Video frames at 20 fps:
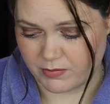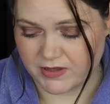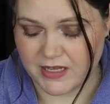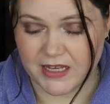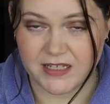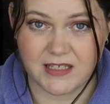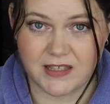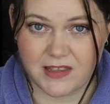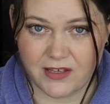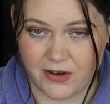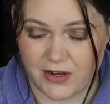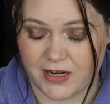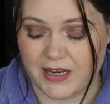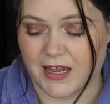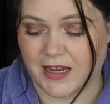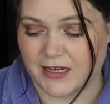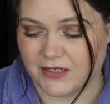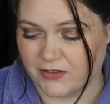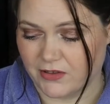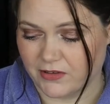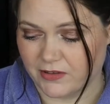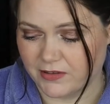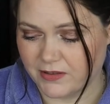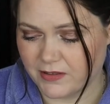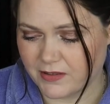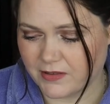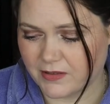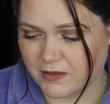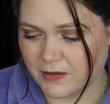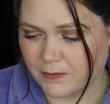but that's $38.
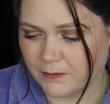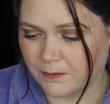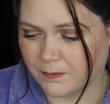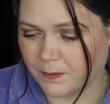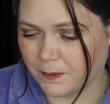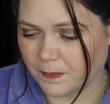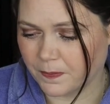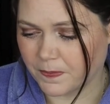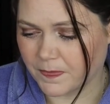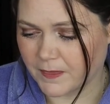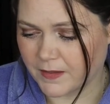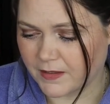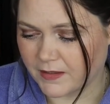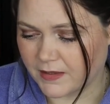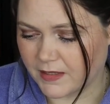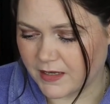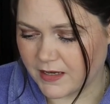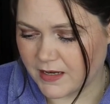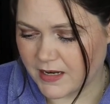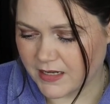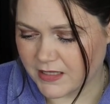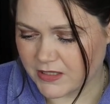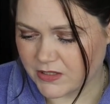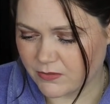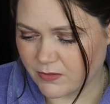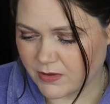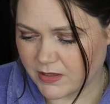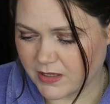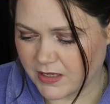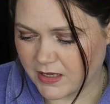The
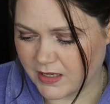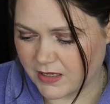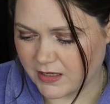next one